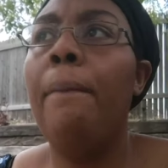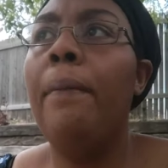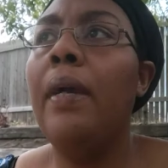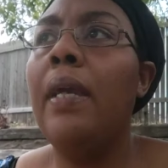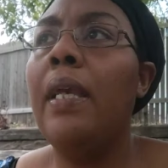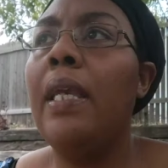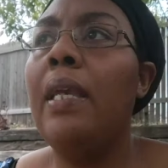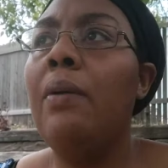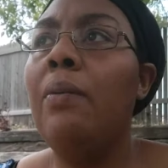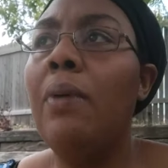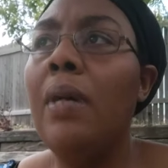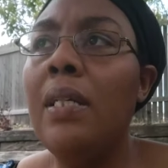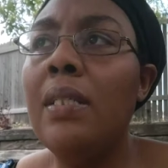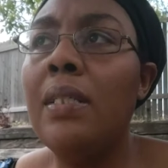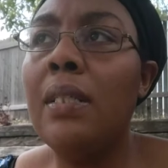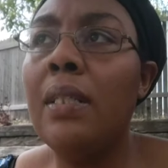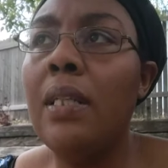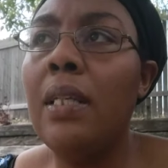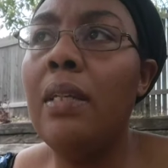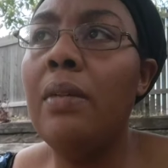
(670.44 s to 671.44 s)
but he
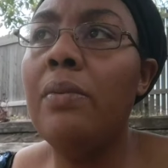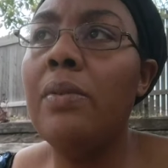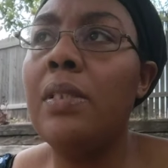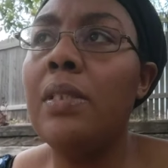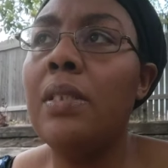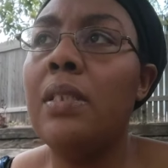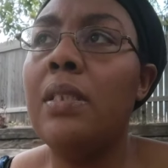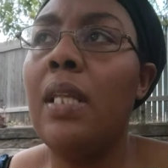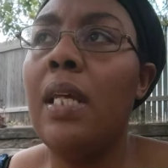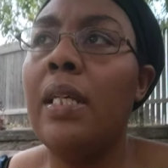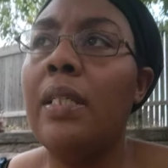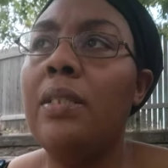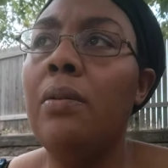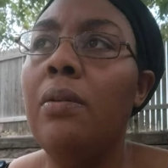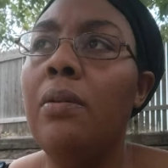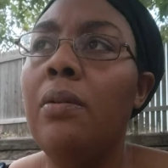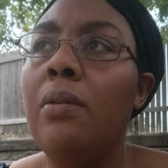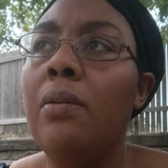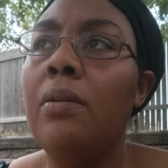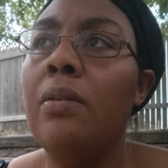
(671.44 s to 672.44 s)
wasn't he was just like
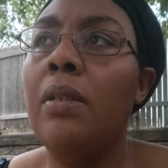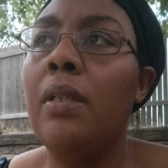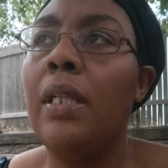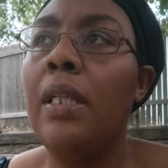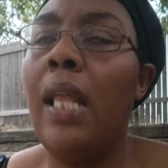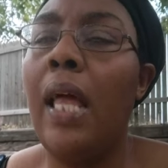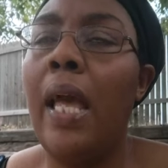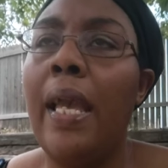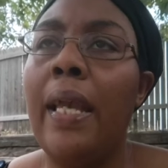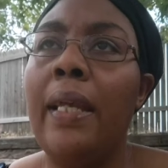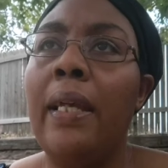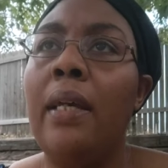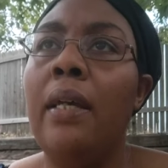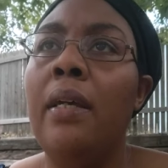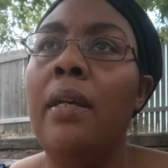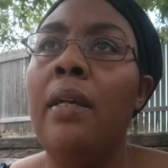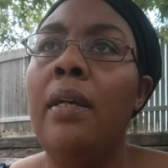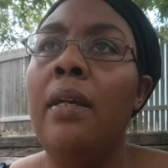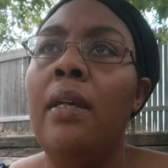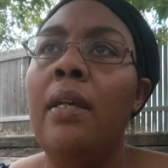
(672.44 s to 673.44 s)
totally like
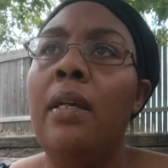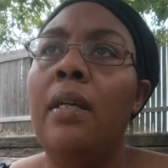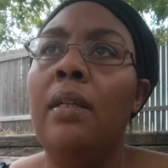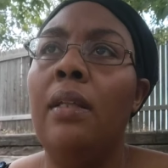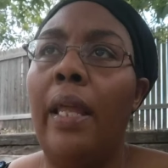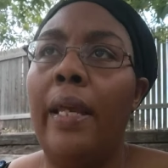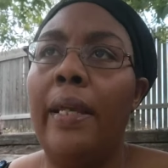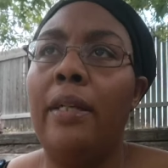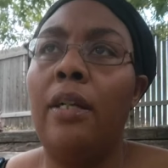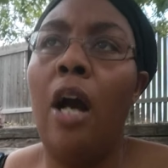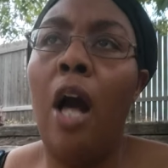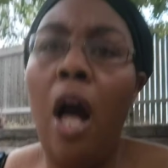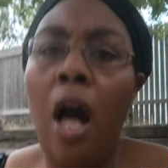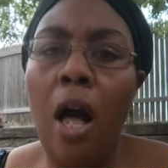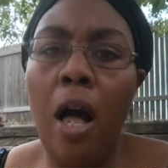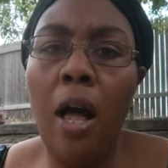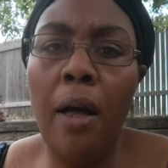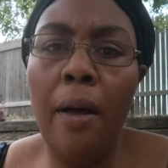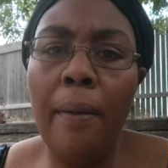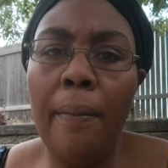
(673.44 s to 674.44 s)
like
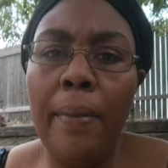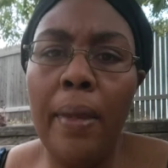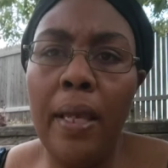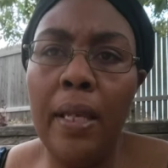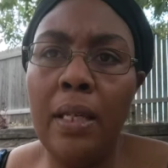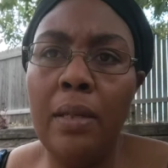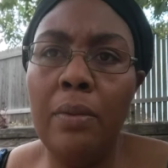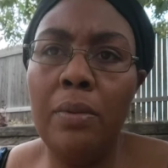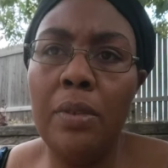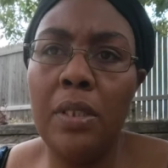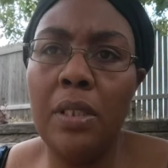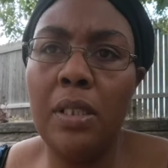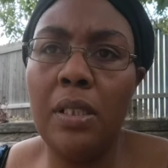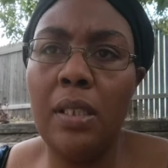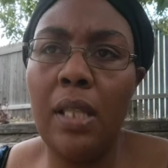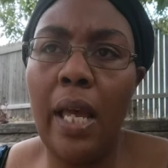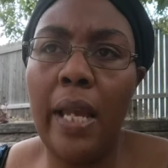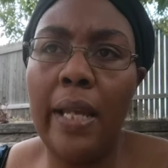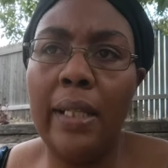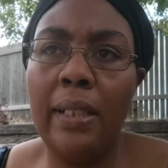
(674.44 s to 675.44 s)
calm and he was
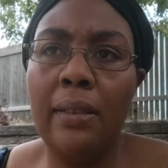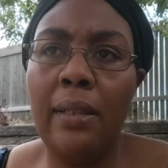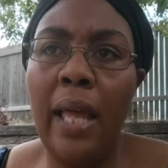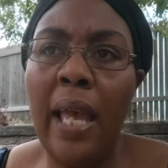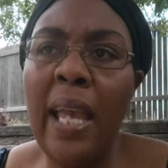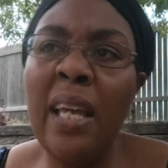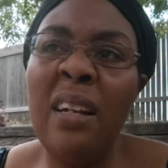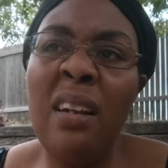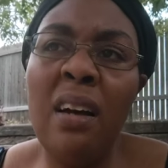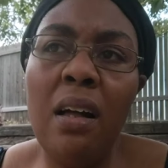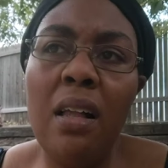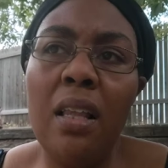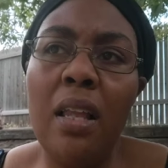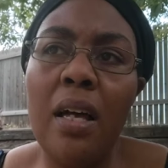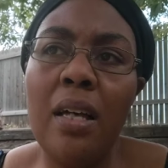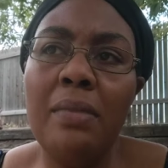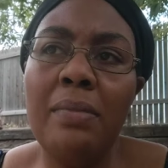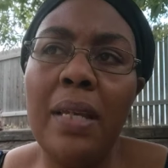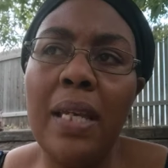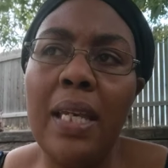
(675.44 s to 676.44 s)
just like laying all
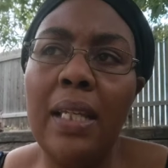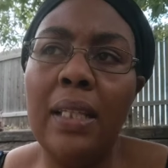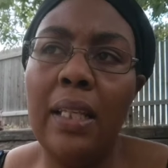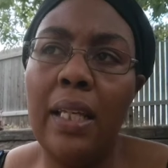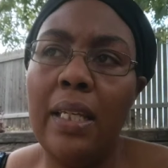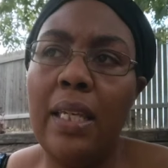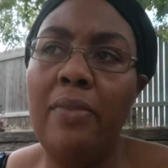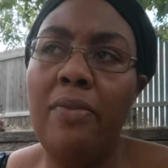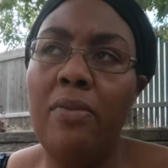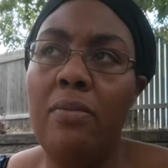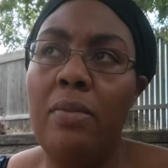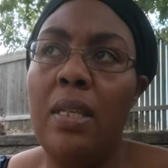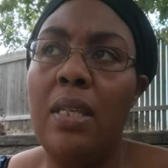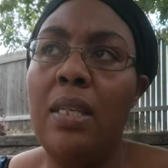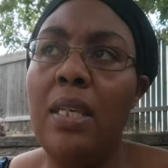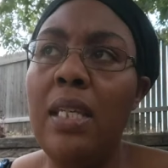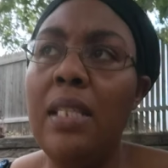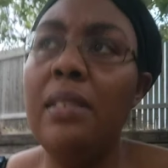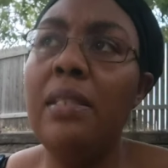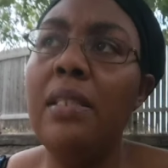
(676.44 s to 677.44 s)
on me and like giving me
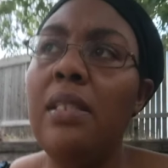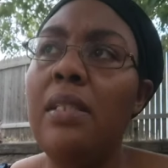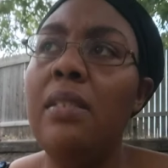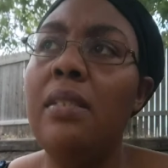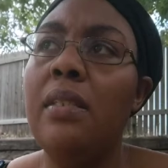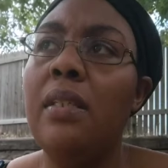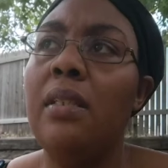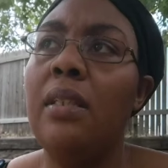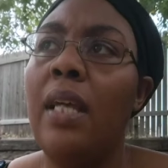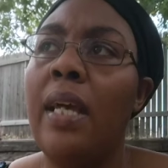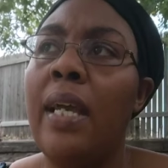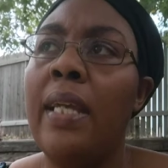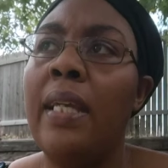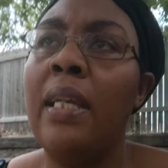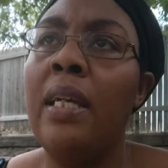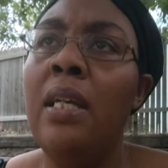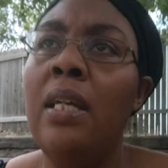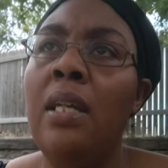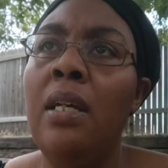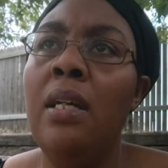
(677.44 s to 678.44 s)
kisses and like
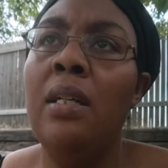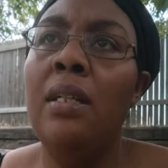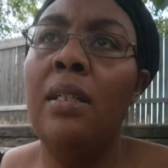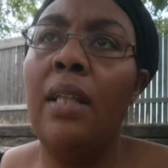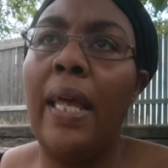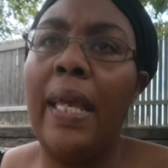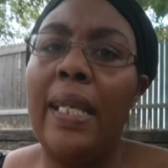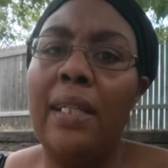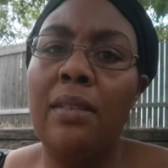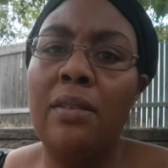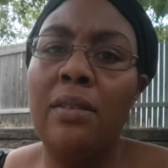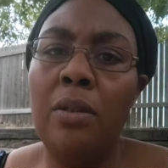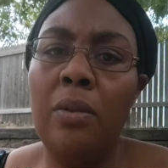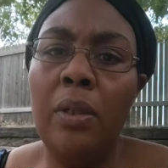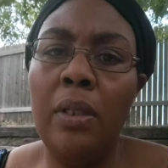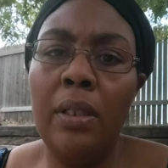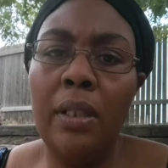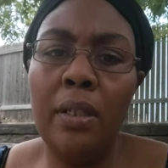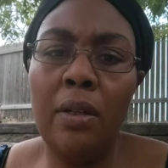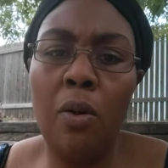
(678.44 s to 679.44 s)
like
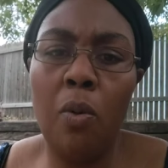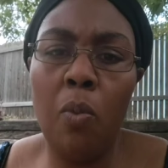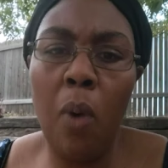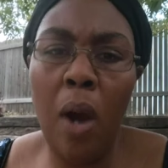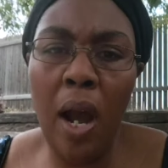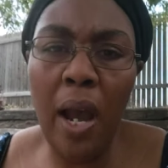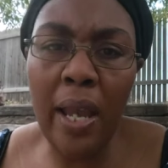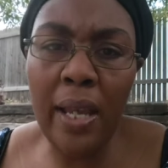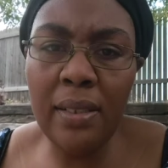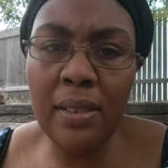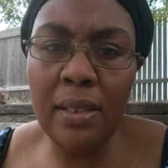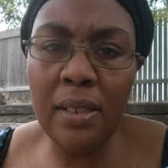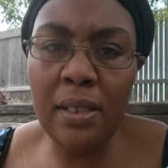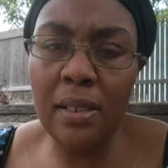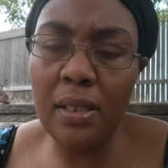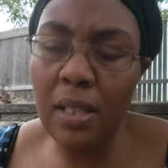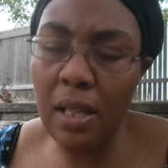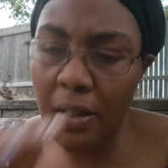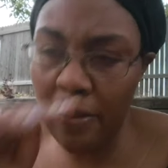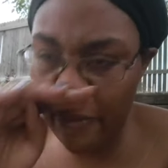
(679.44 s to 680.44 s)
doing little whines
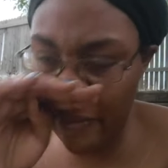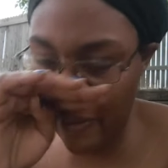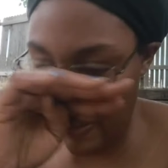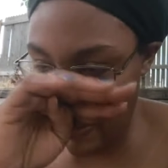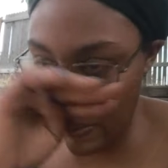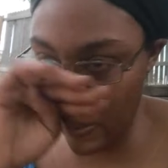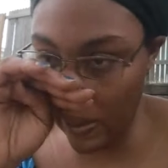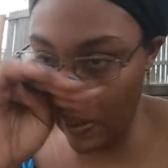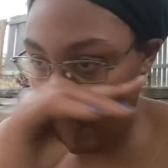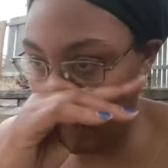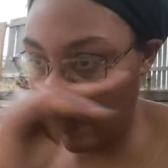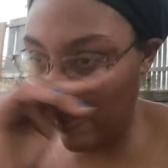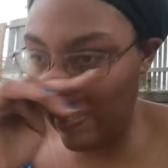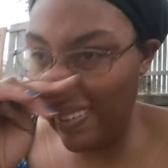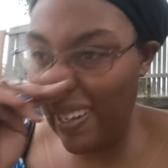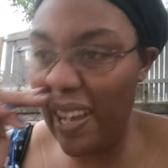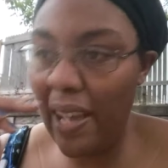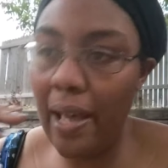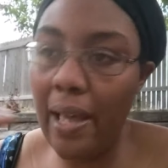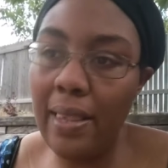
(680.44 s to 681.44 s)
and stuff and so
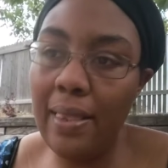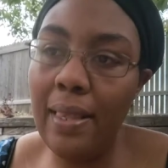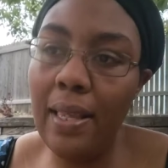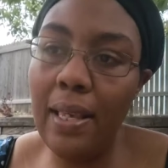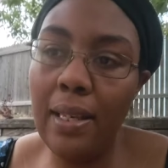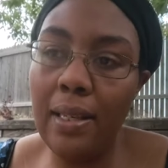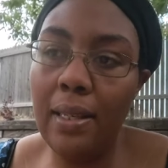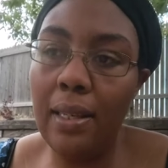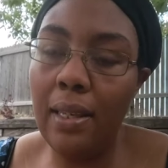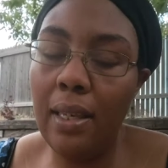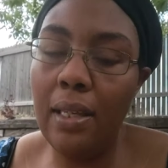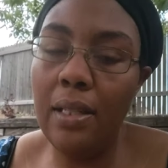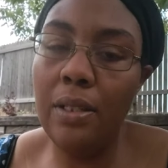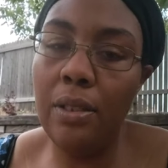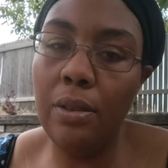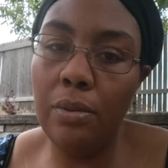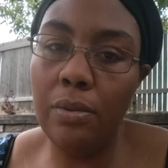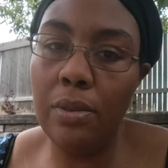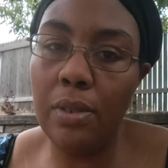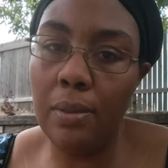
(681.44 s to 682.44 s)
i think he
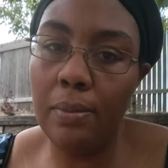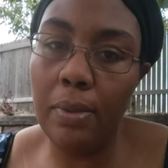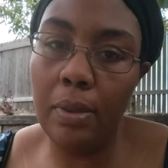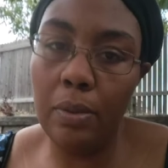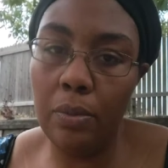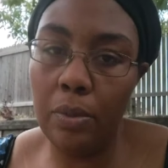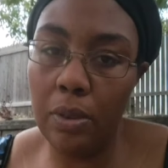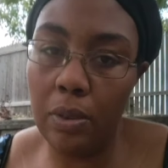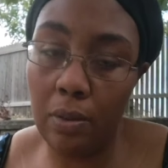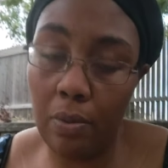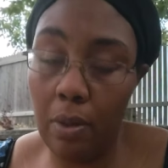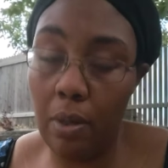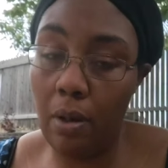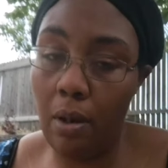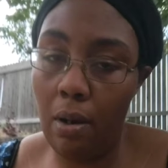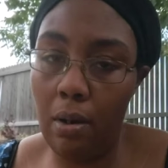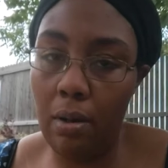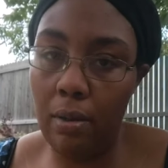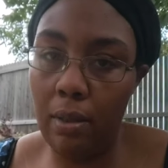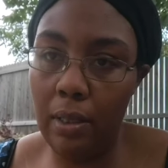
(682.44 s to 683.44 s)
knew something was going
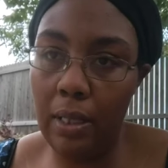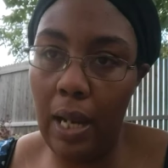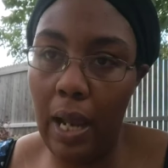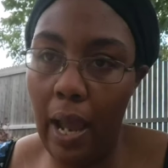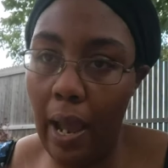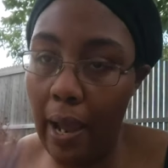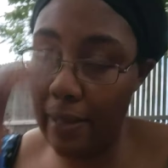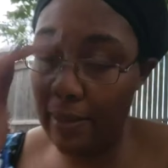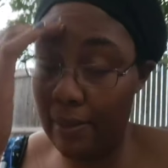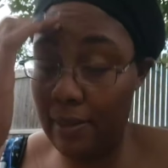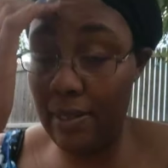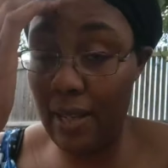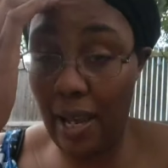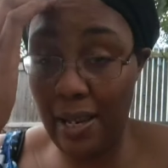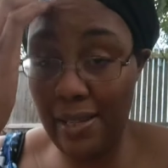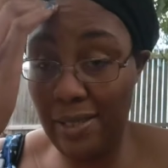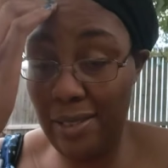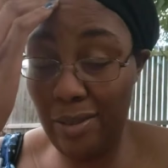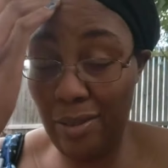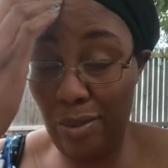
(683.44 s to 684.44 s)
on i,
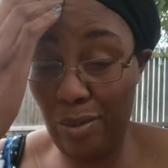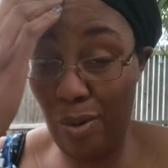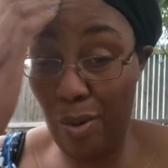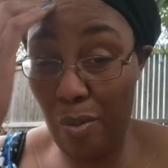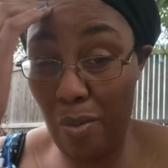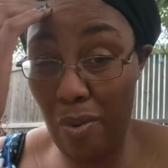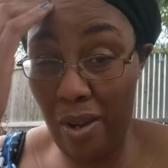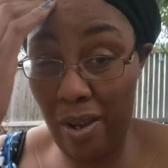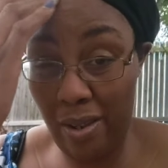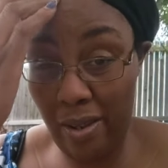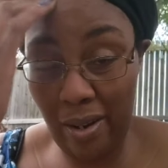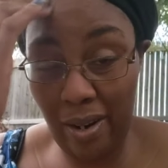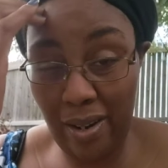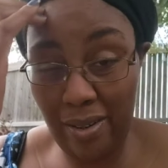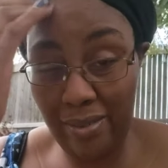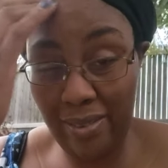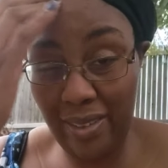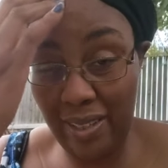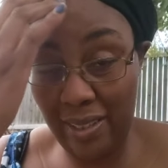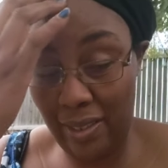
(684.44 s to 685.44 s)
I still don't know what and i
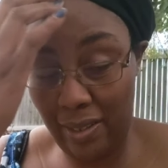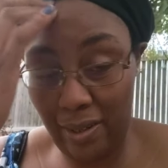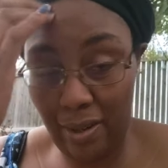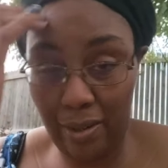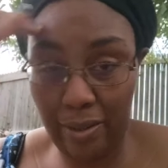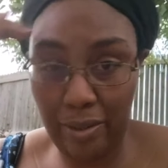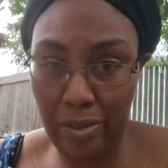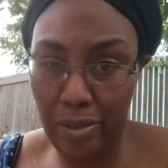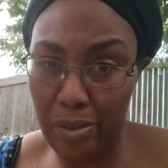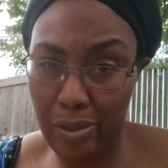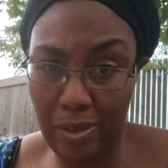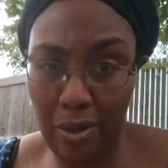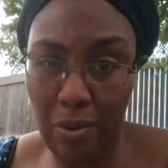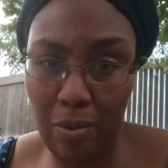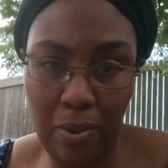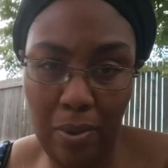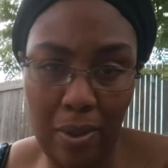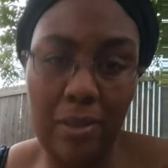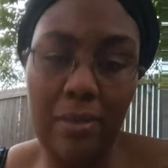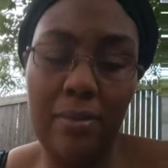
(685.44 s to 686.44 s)
don't think the doctors know
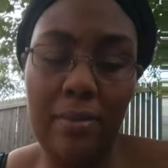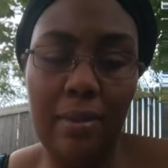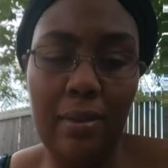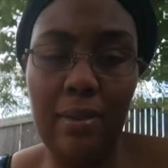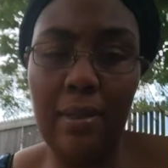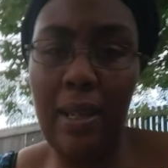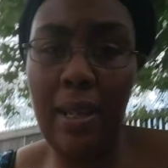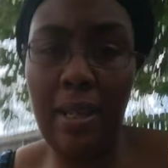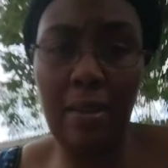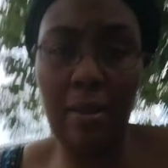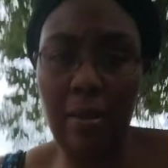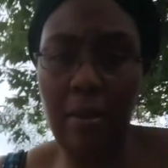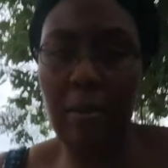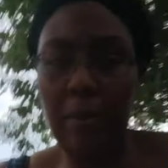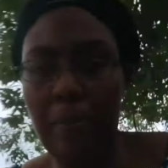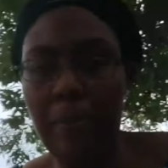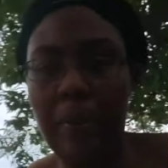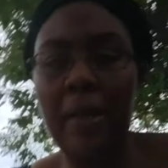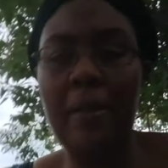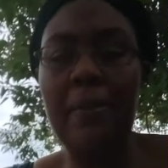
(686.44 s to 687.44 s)
what either
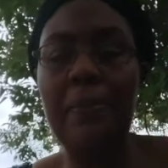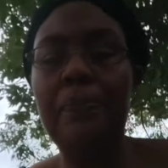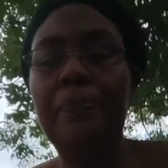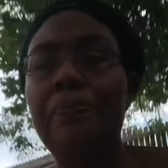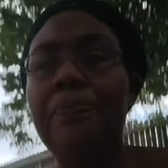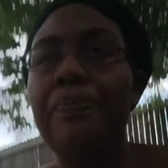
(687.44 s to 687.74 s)
but